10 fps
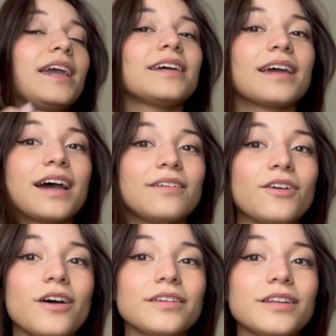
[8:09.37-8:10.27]
and I have
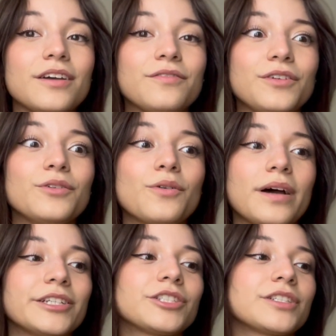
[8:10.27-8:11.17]
gotten a few
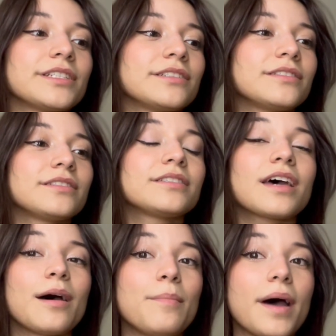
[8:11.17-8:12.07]
questions
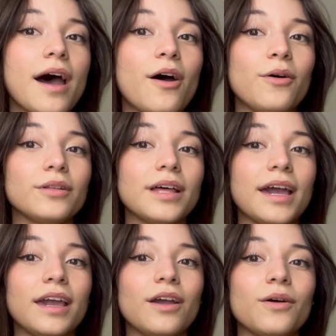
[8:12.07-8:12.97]
about
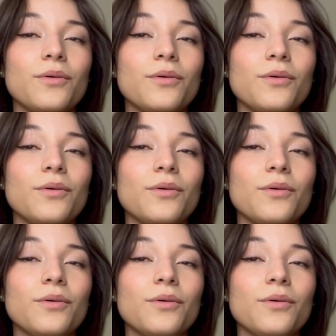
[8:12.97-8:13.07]
like,